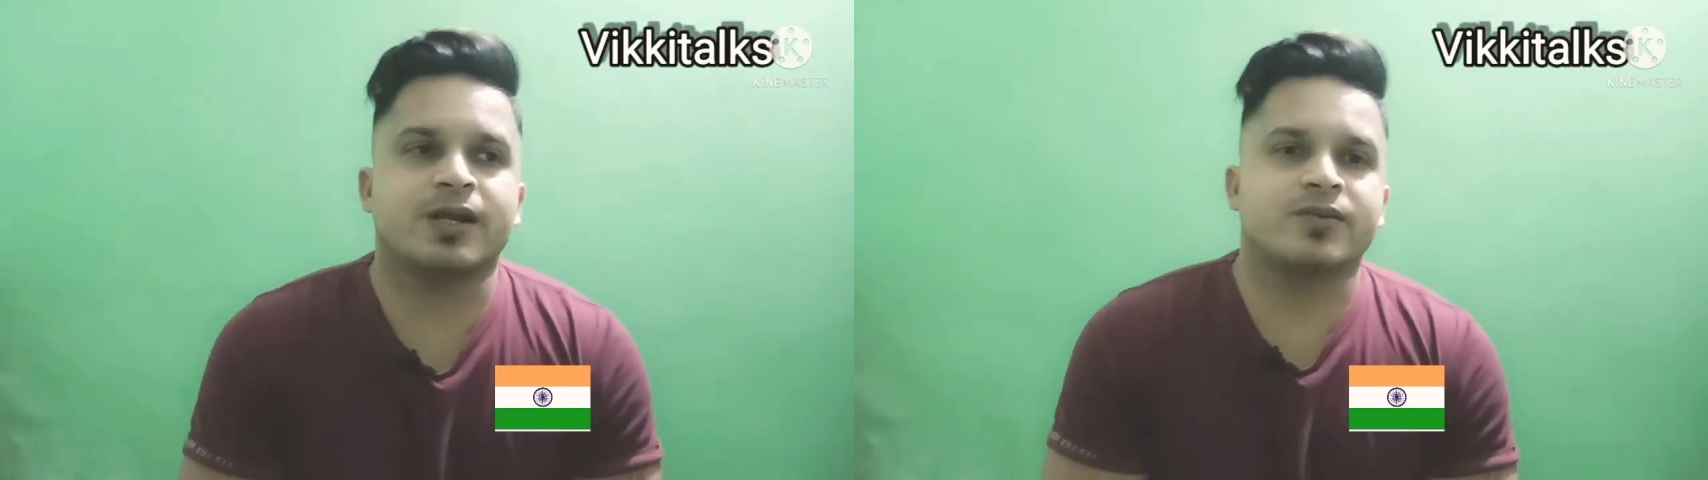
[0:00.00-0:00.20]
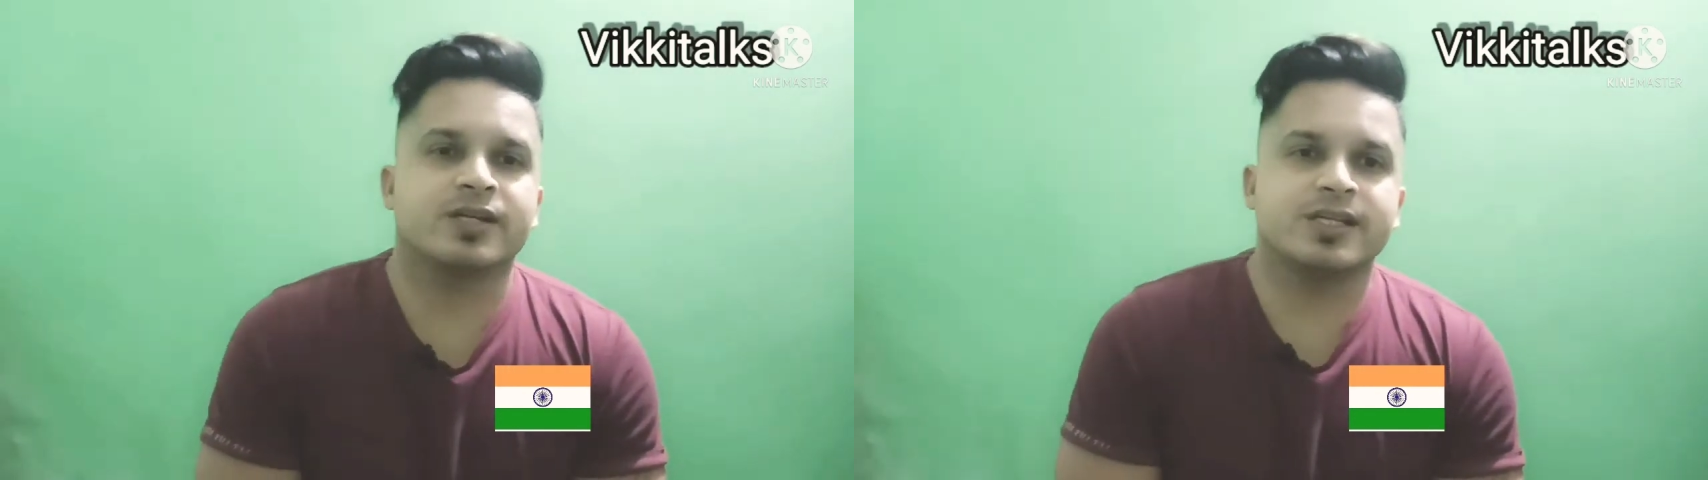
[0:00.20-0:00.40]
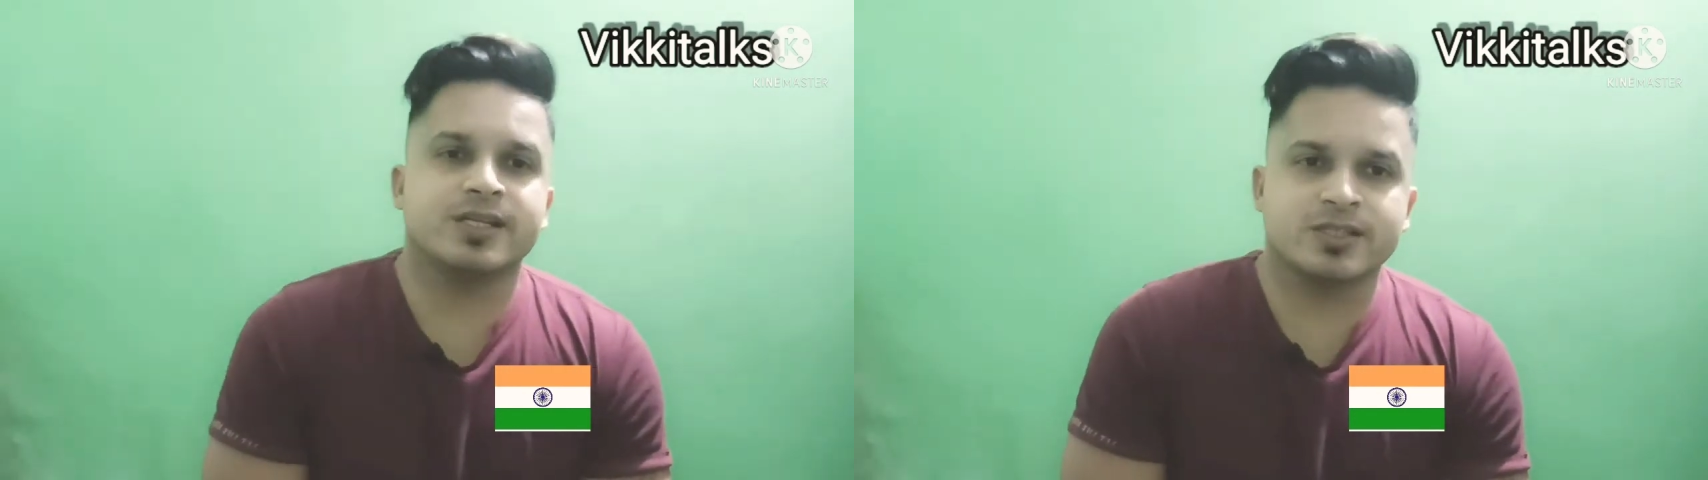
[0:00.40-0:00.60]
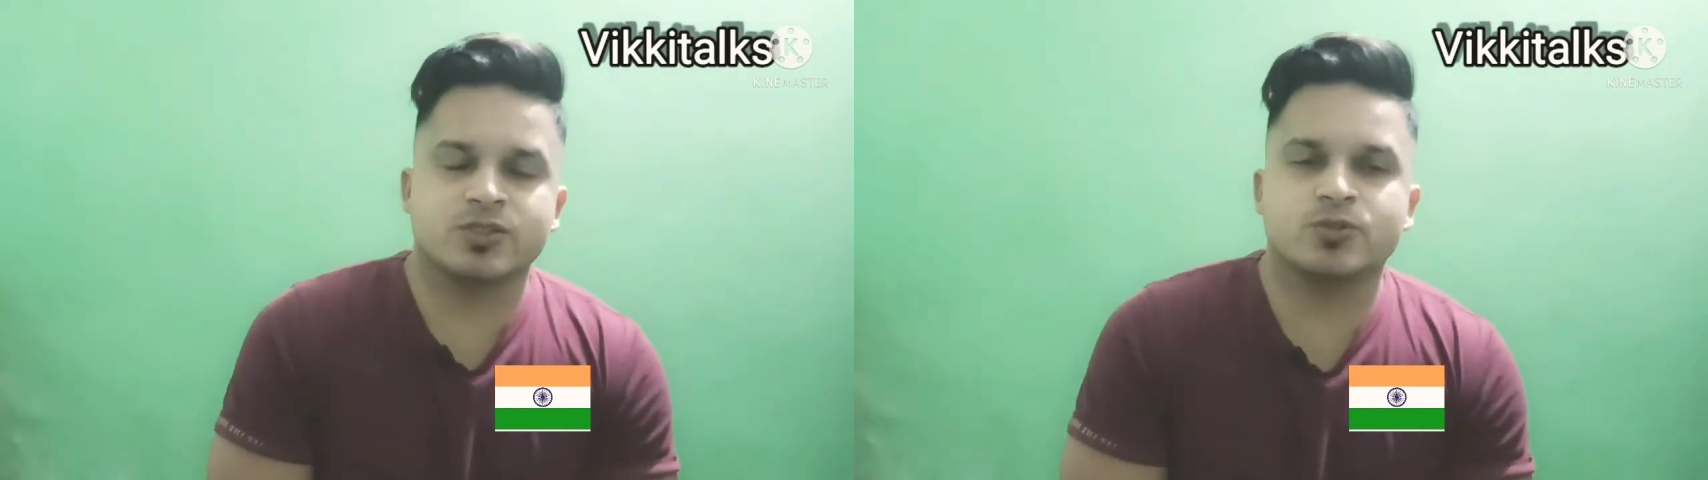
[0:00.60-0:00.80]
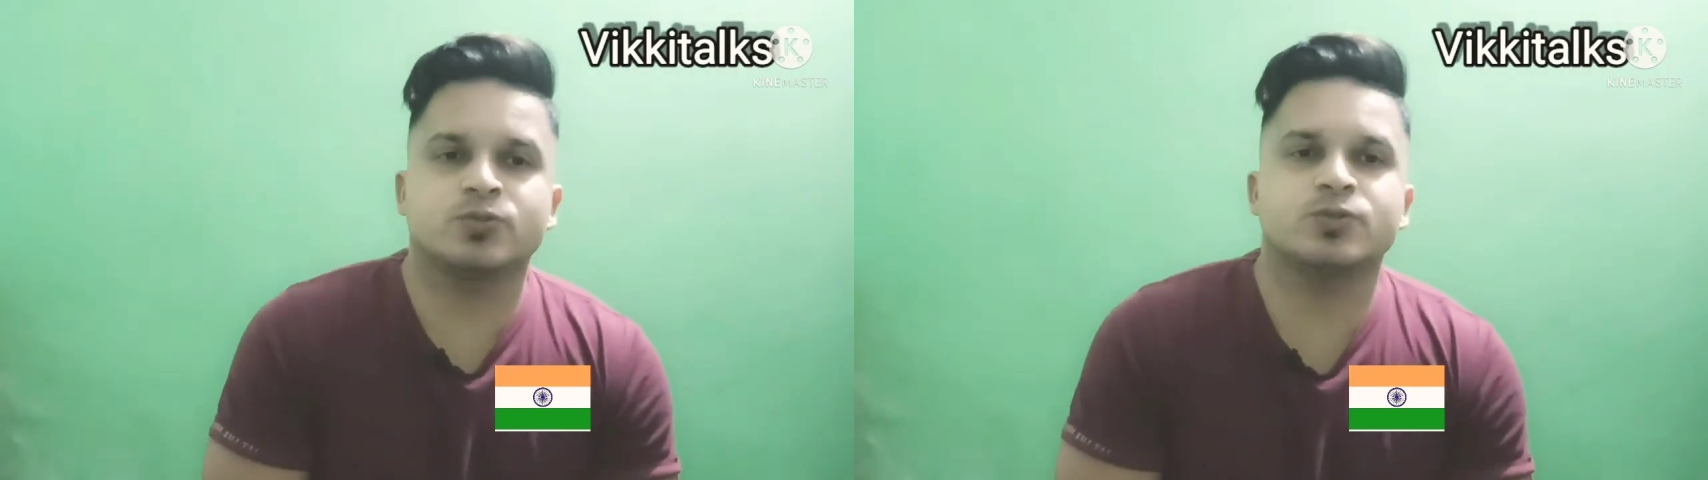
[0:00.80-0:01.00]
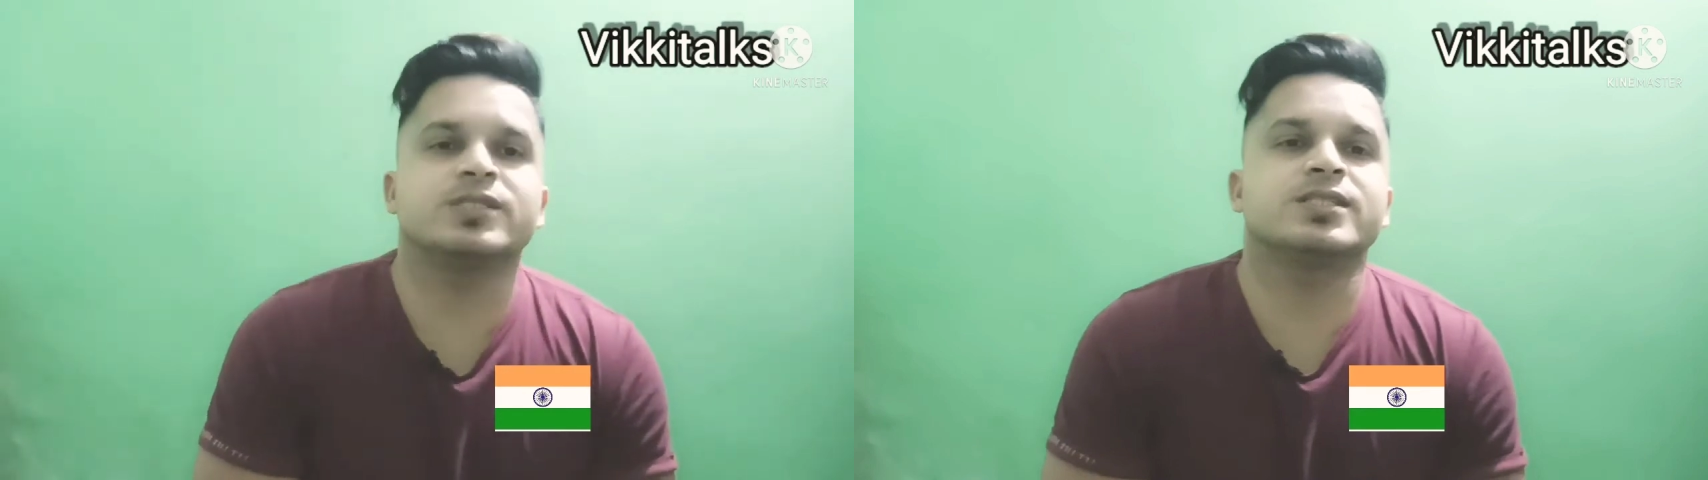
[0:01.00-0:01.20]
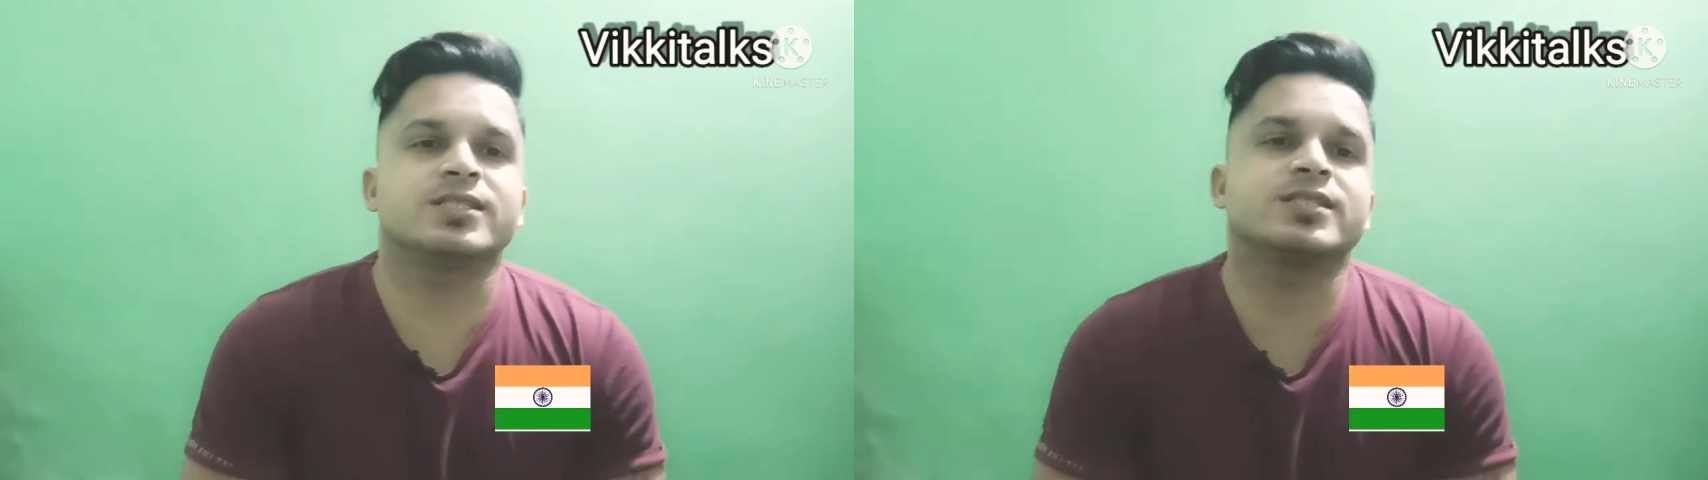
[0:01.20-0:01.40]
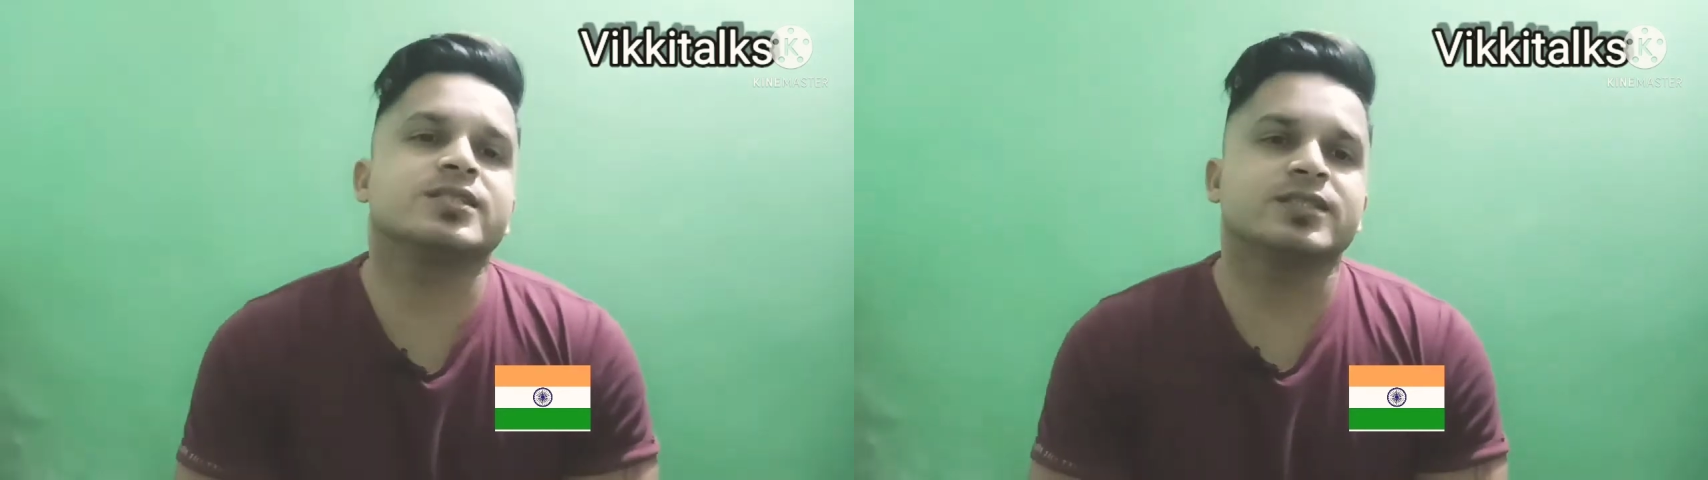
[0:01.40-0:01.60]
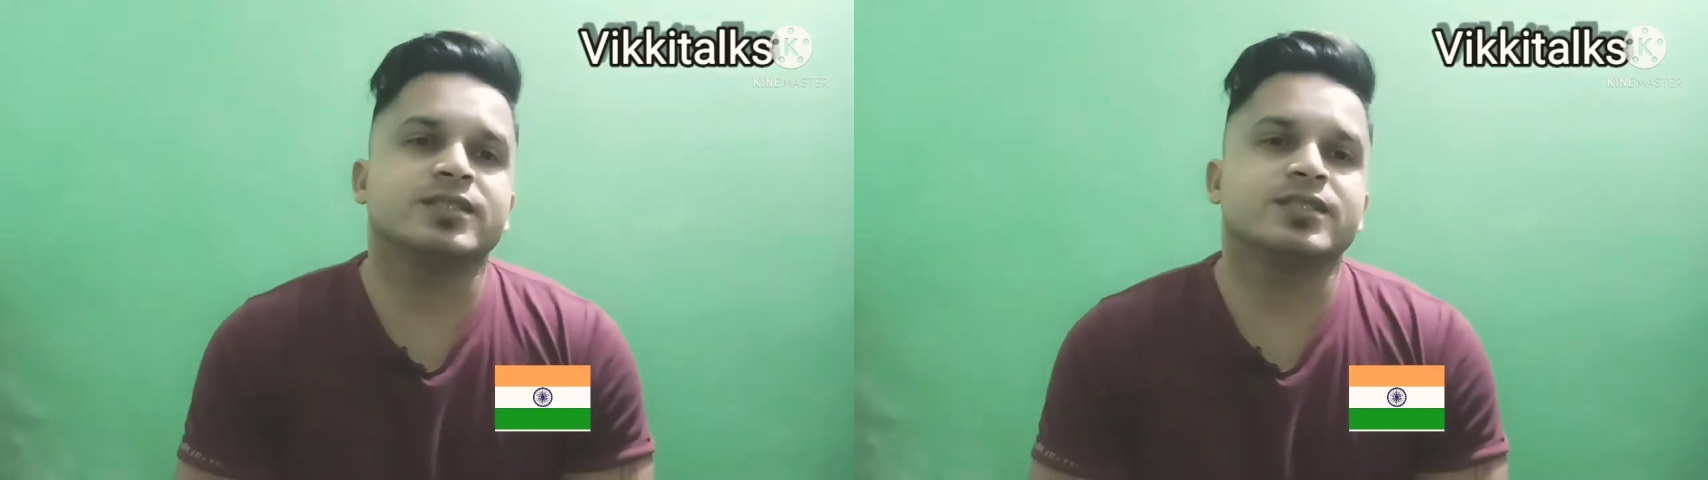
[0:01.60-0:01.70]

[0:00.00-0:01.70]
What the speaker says: our Indian students.